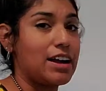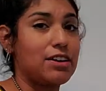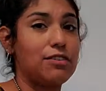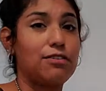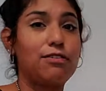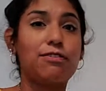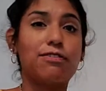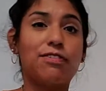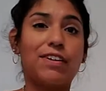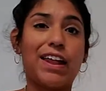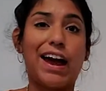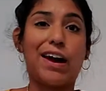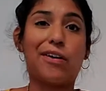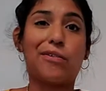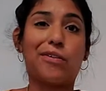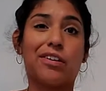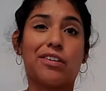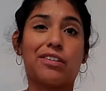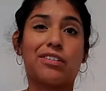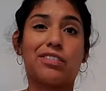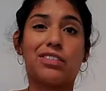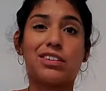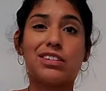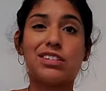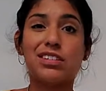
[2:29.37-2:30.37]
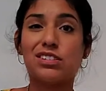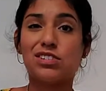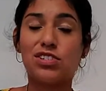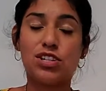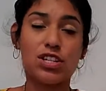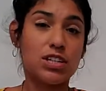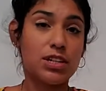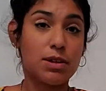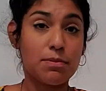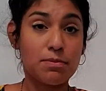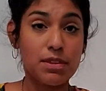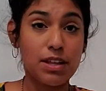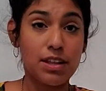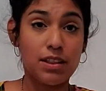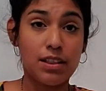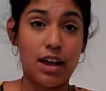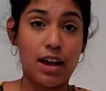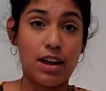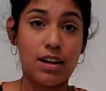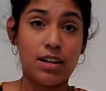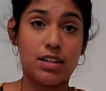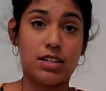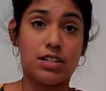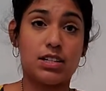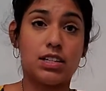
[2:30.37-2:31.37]
a flower. This is just something
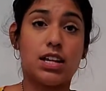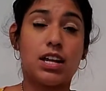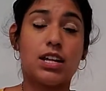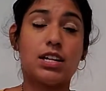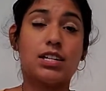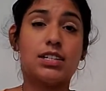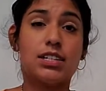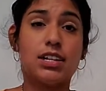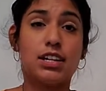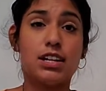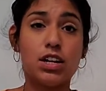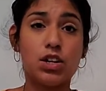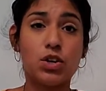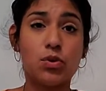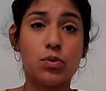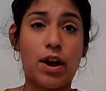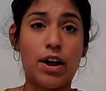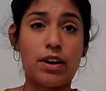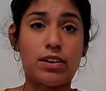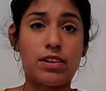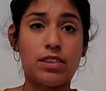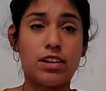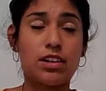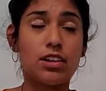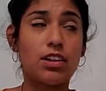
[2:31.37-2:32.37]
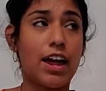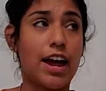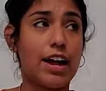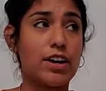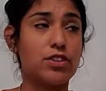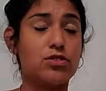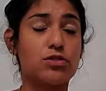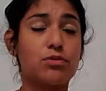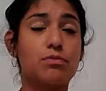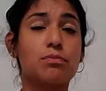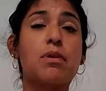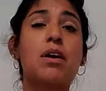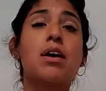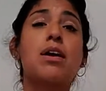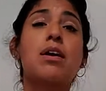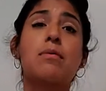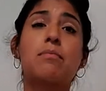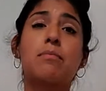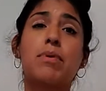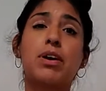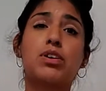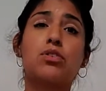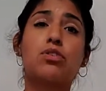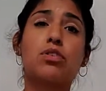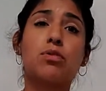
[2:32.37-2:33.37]
that is sitting around in the classroom,
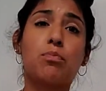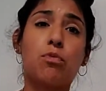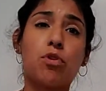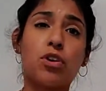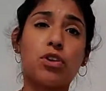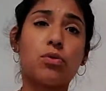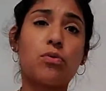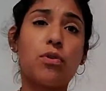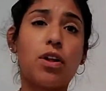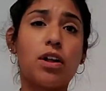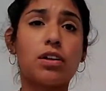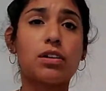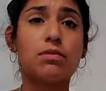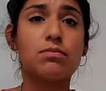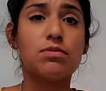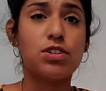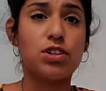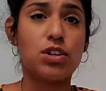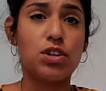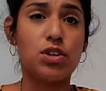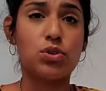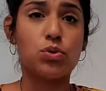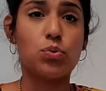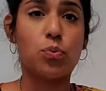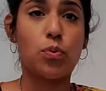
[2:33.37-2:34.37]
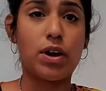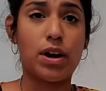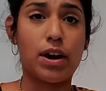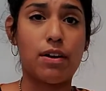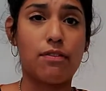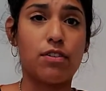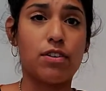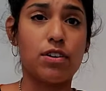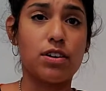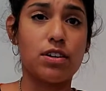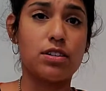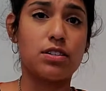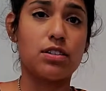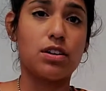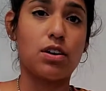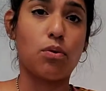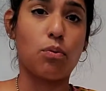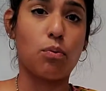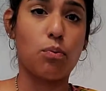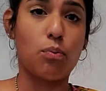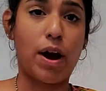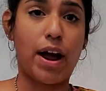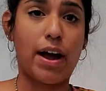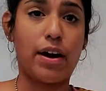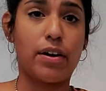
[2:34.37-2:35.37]
but you're more than welcome to use whatever is
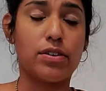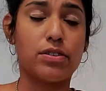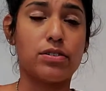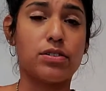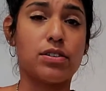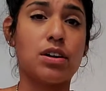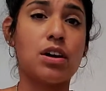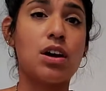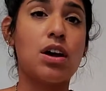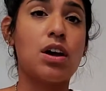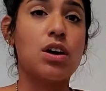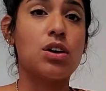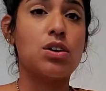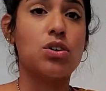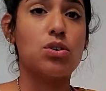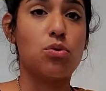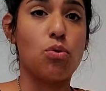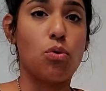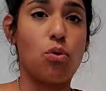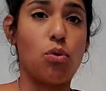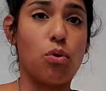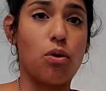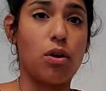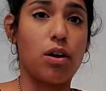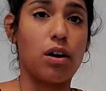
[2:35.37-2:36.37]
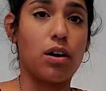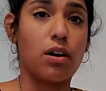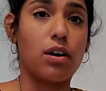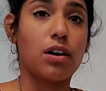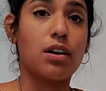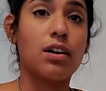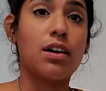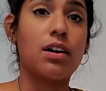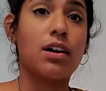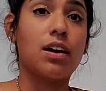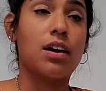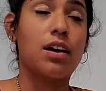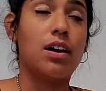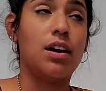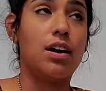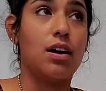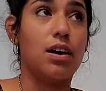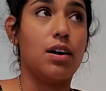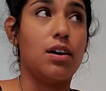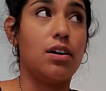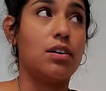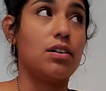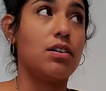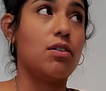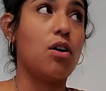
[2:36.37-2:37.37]
around your
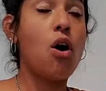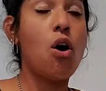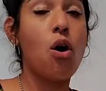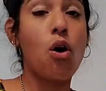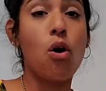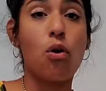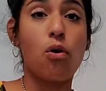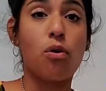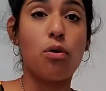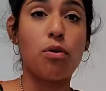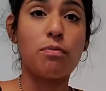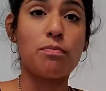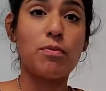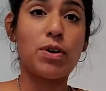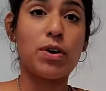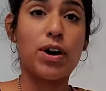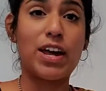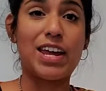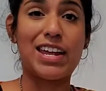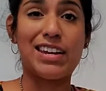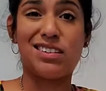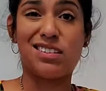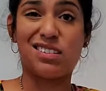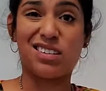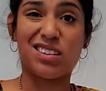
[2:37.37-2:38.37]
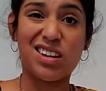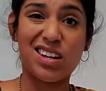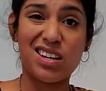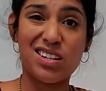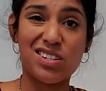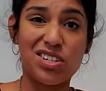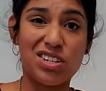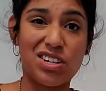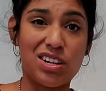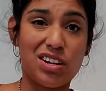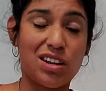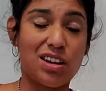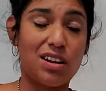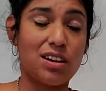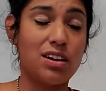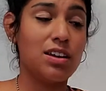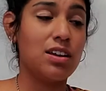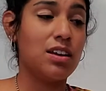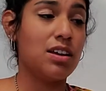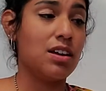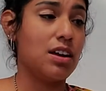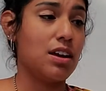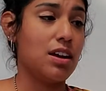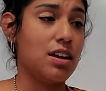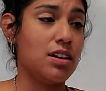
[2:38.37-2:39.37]
home, in your
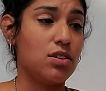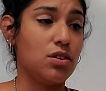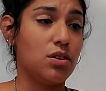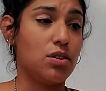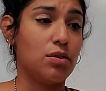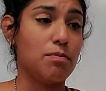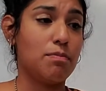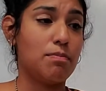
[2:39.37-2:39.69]
kitchen, in your